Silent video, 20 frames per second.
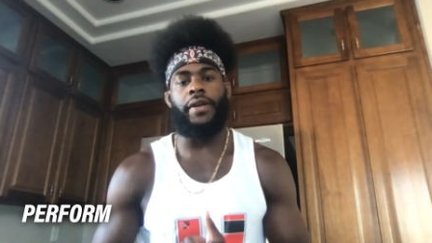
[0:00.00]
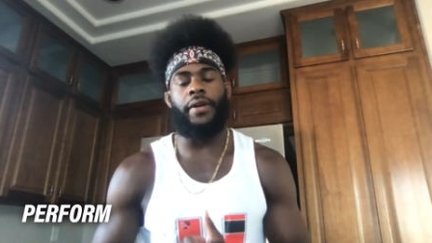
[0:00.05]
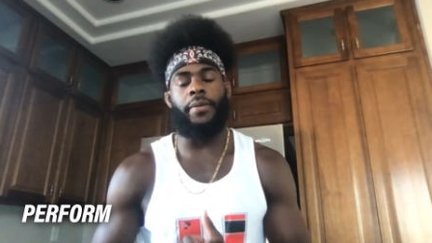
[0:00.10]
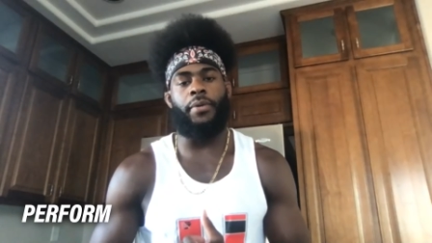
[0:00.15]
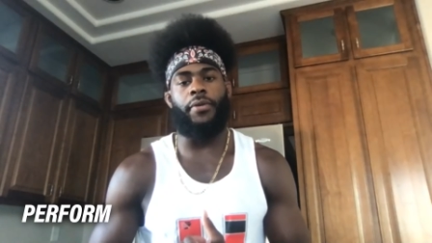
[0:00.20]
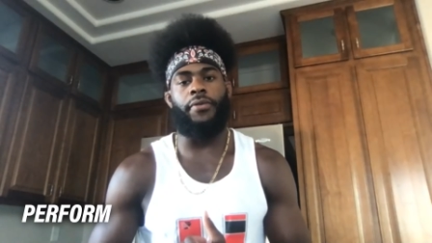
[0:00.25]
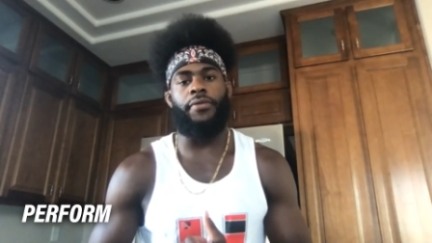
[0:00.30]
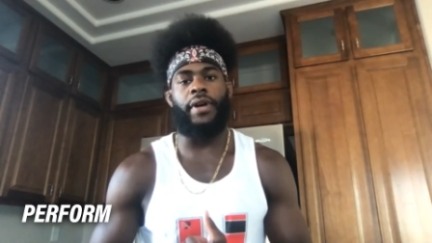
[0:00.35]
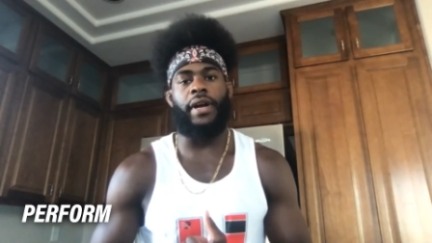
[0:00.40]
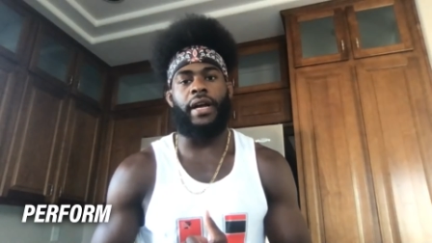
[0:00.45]

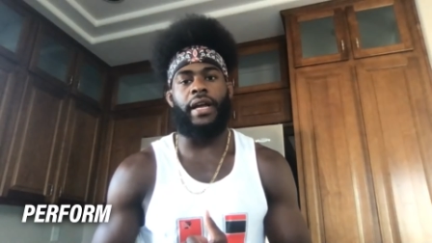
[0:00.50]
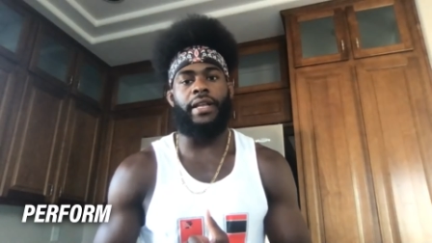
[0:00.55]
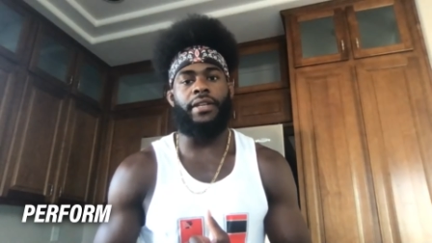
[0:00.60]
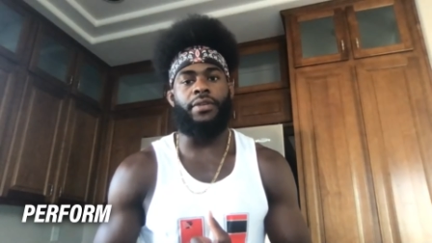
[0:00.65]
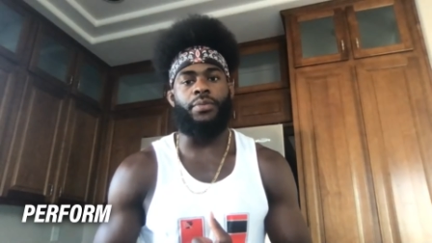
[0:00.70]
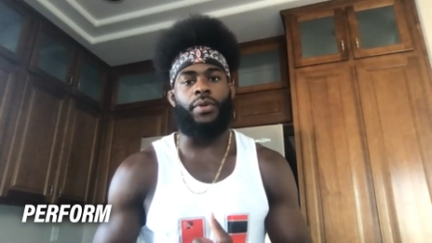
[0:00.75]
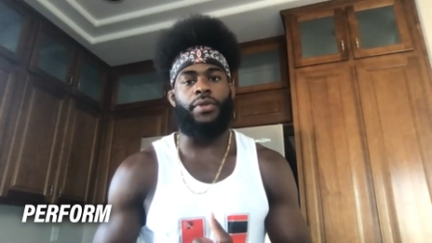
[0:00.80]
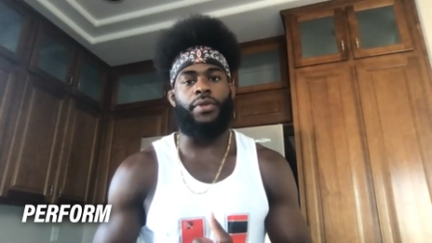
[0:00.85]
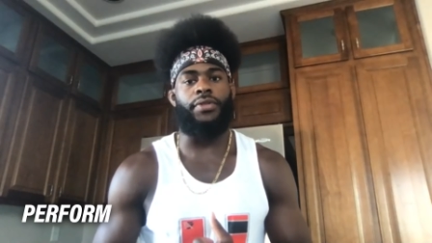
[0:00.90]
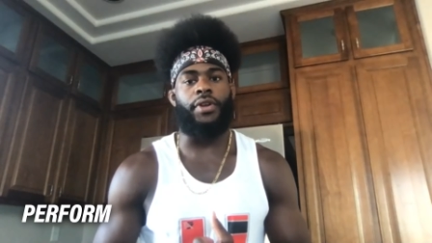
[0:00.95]
provides
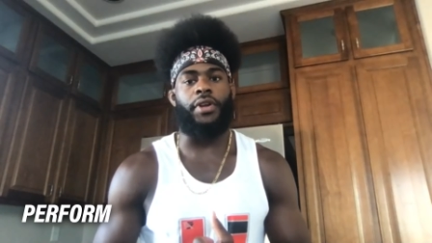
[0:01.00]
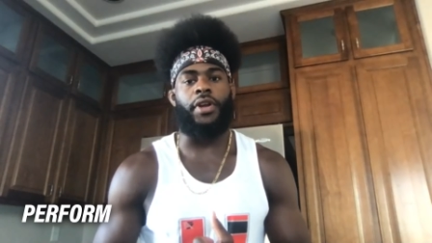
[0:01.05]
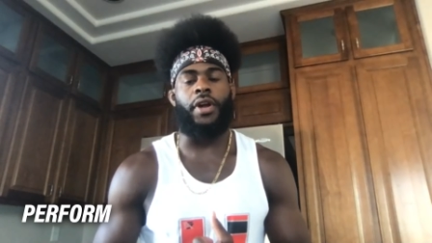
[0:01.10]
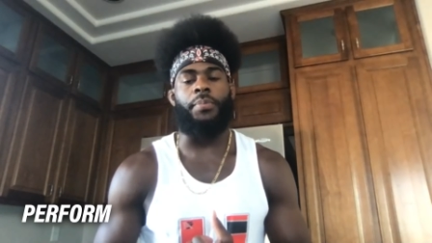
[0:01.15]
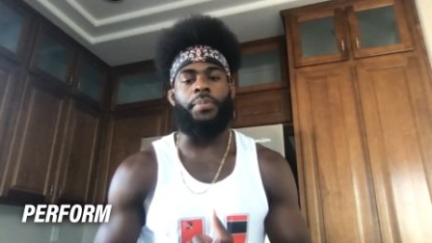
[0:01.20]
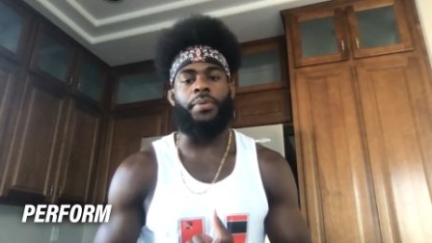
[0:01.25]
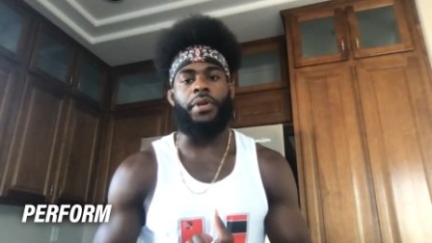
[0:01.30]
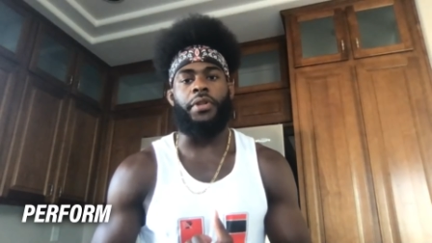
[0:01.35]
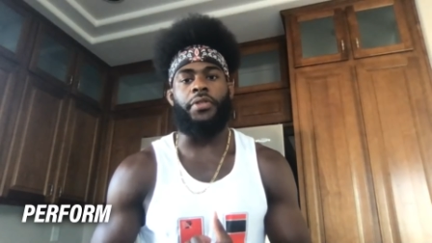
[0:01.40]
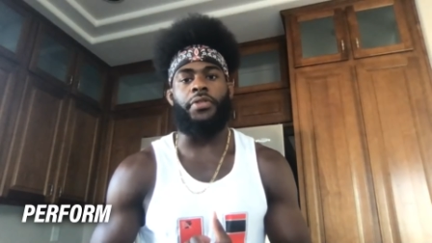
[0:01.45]
with the
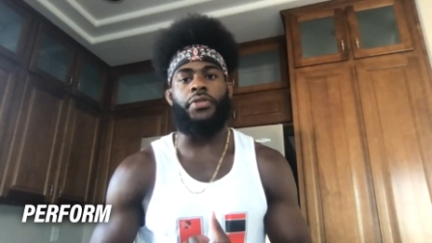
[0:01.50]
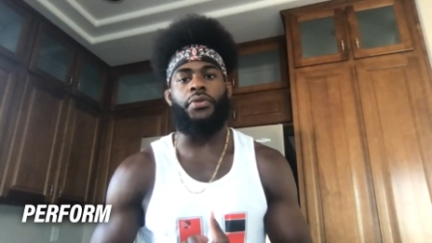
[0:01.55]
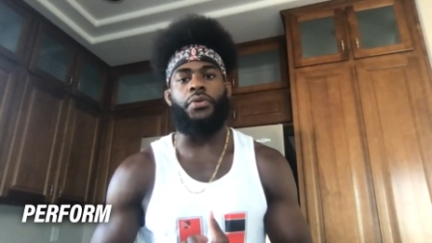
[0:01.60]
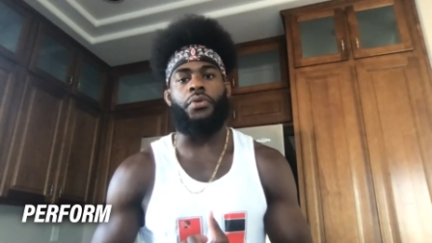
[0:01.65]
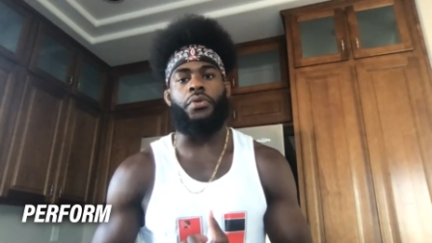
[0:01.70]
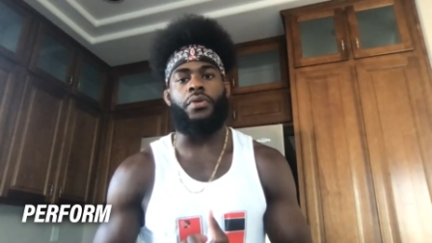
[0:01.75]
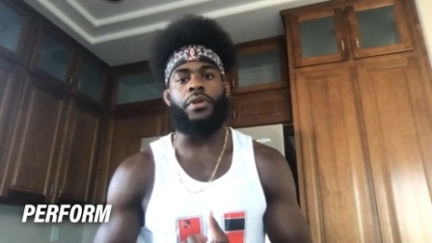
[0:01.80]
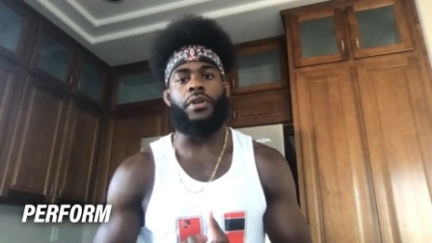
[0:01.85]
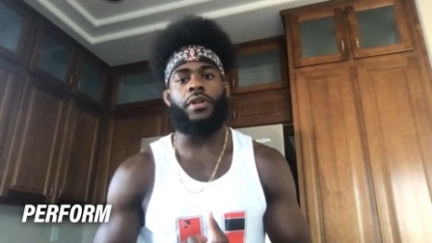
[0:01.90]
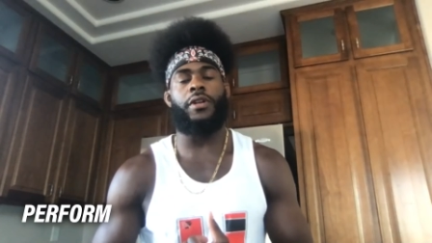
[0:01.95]
company
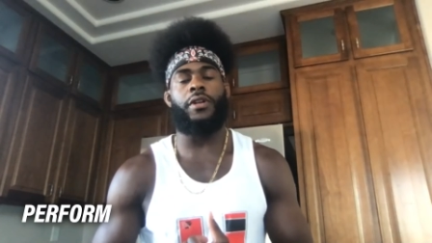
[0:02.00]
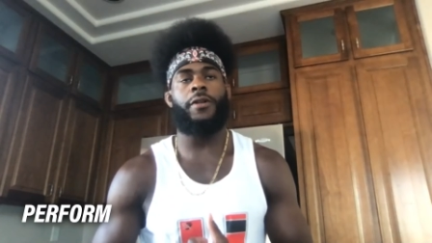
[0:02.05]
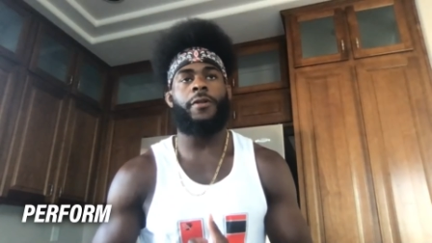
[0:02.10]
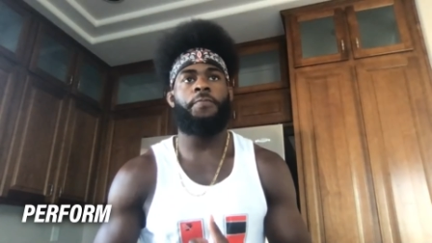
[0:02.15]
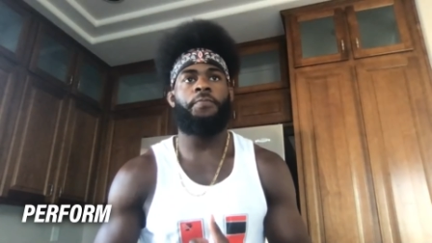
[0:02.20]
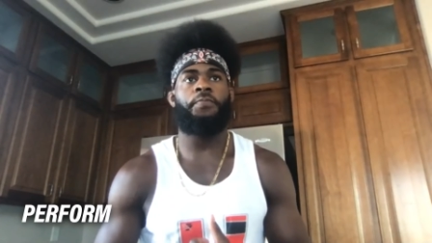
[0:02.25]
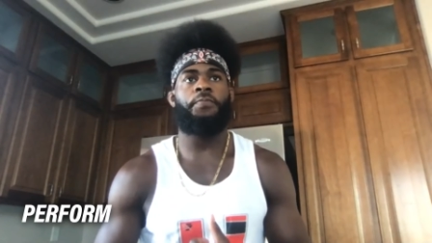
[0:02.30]
Thorne.